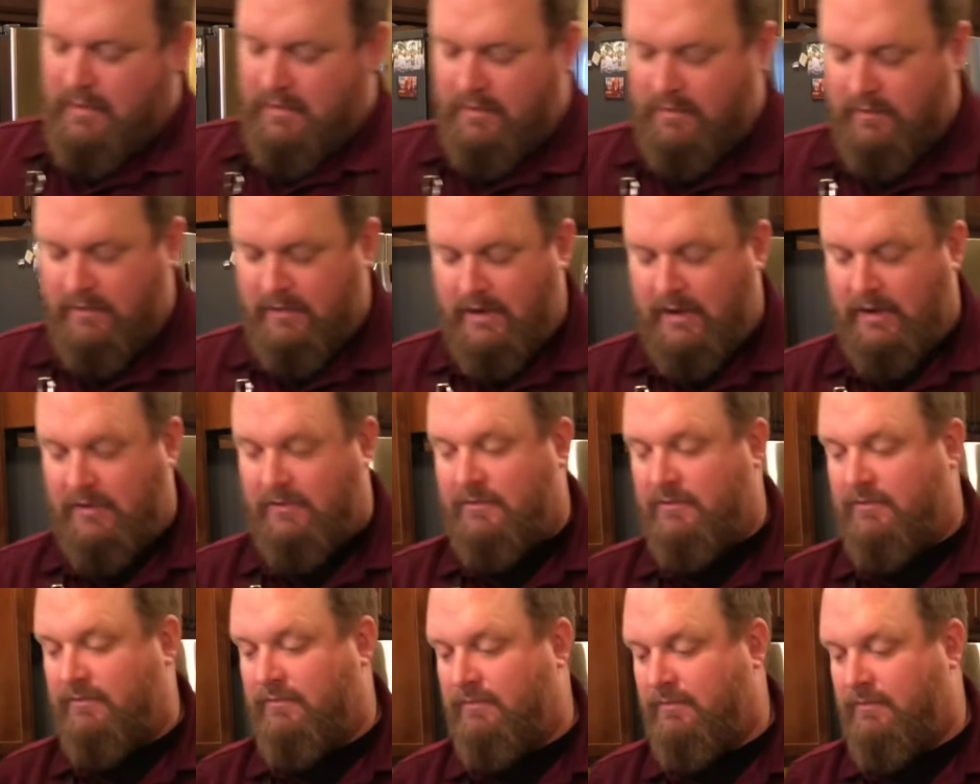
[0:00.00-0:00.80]
nice
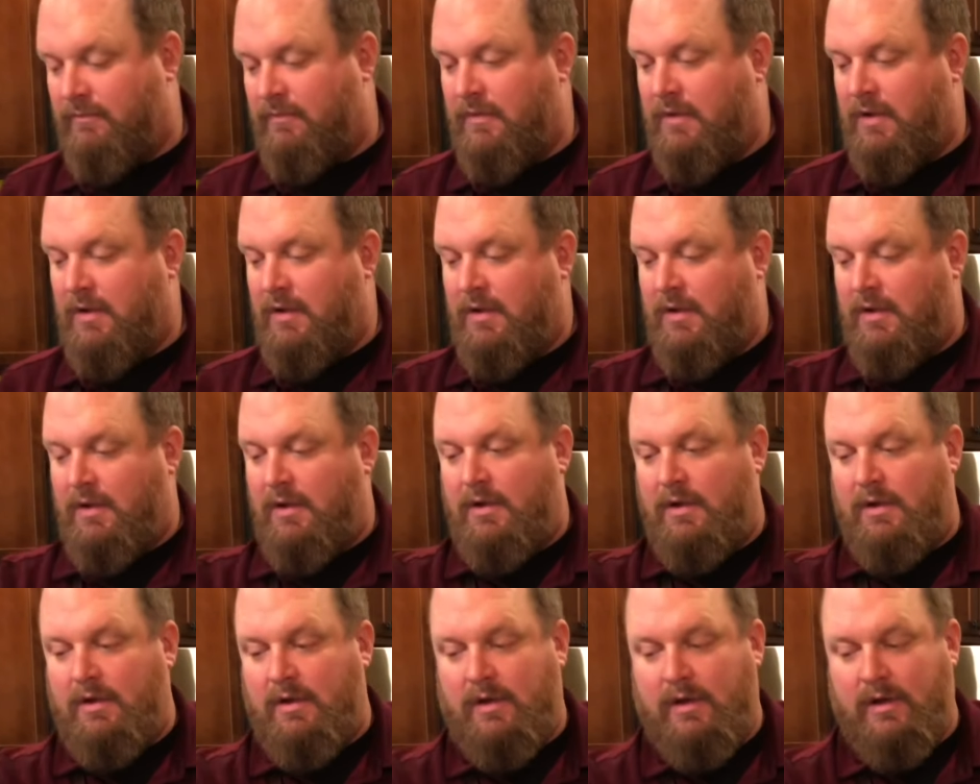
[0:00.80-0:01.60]
and
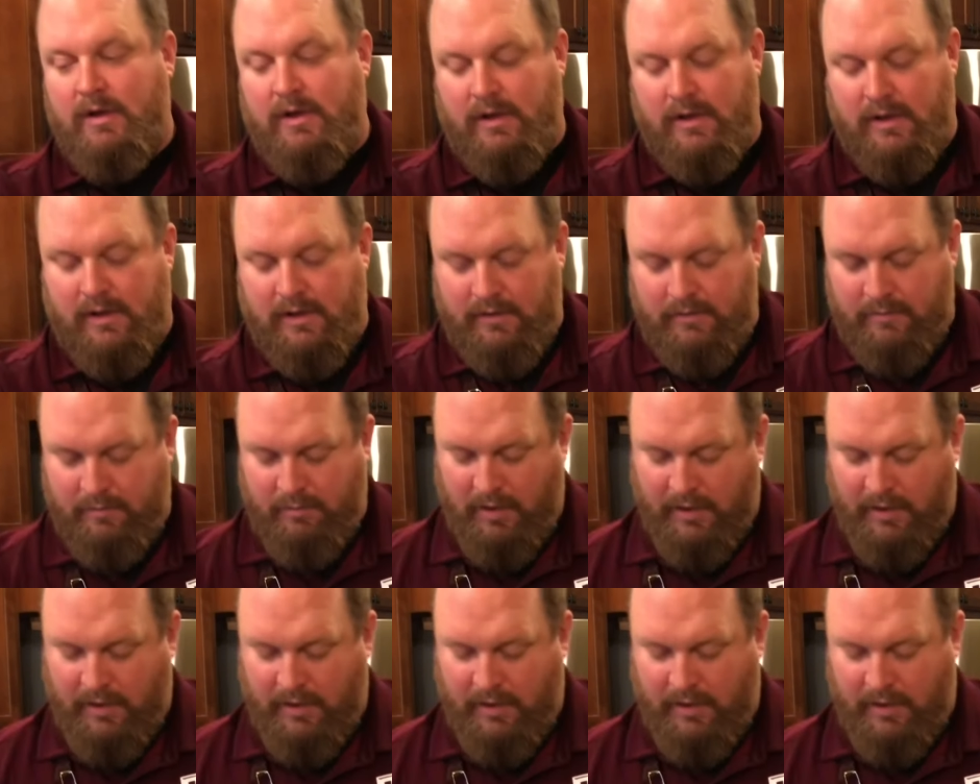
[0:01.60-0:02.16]
uh,